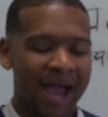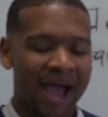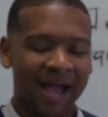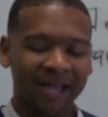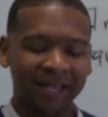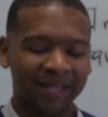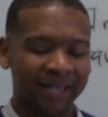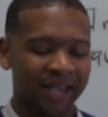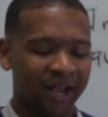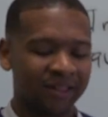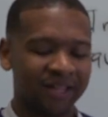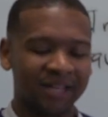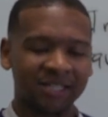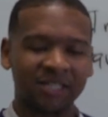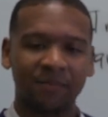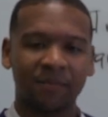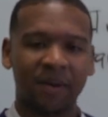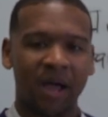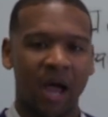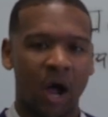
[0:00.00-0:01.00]
I could care less
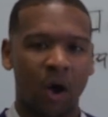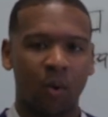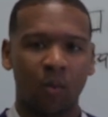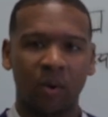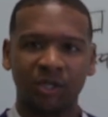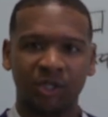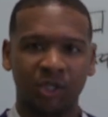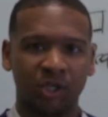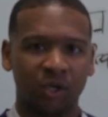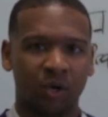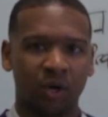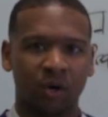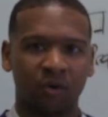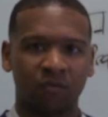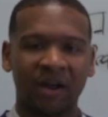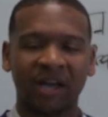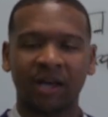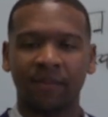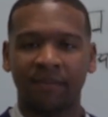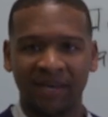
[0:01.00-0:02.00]
about what your
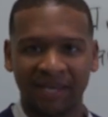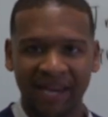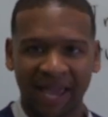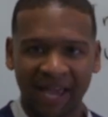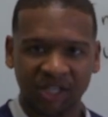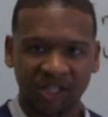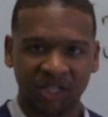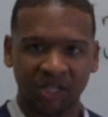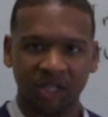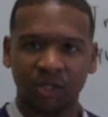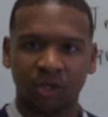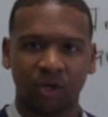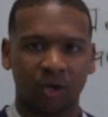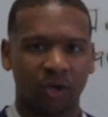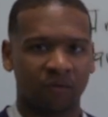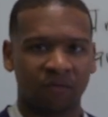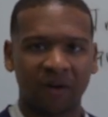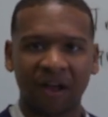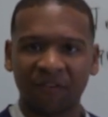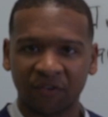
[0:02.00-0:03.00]
recommendations or
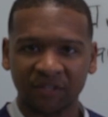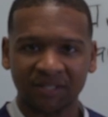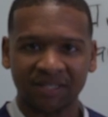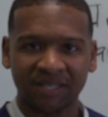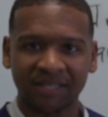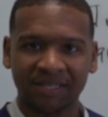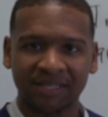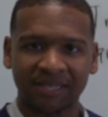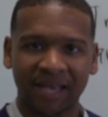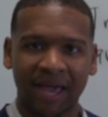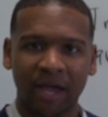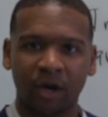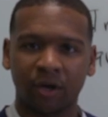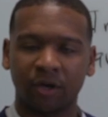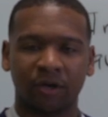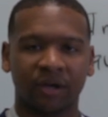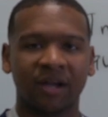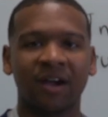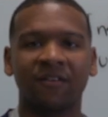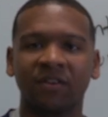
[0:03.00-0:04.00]
your references say or
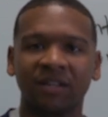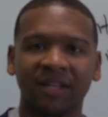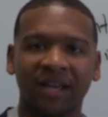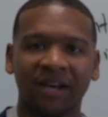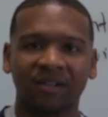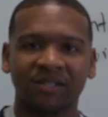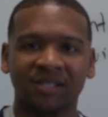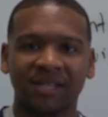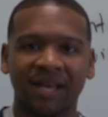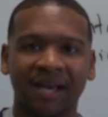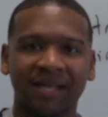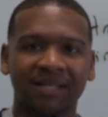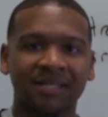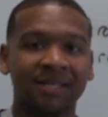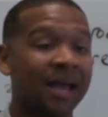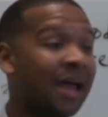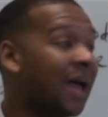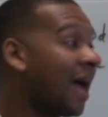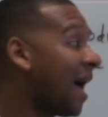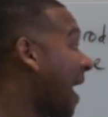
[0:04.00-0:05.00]
your cover letter
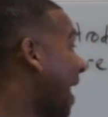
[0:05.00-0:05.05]
says.